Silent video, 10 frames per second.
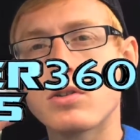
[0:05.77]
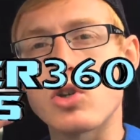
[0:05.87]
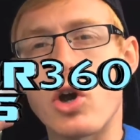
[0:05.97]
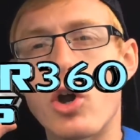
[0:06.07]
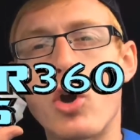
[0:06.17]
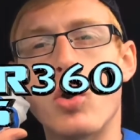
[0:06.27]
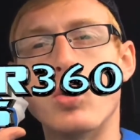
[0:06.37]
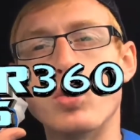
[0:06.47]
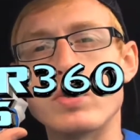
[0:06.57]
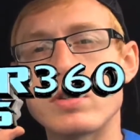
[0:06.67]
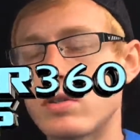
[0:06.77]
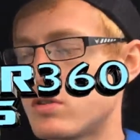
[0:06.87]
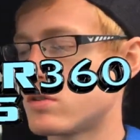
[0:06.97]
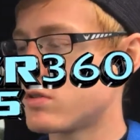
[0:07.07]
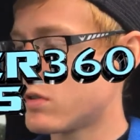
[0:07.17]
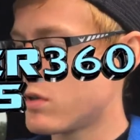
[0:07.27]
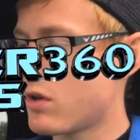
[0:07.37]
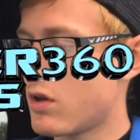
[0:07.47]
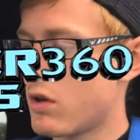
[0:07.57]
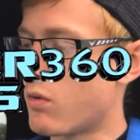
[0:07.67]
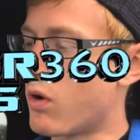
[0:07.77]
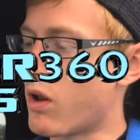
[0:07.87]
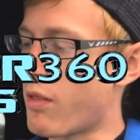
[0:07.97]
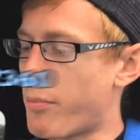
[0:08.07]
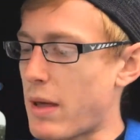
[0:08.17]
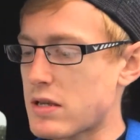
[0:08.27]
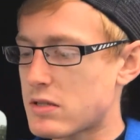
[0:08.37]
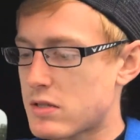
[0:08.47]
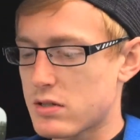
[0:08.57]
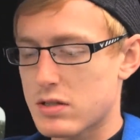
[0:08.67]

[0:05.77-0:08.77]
to Earl's, one of the best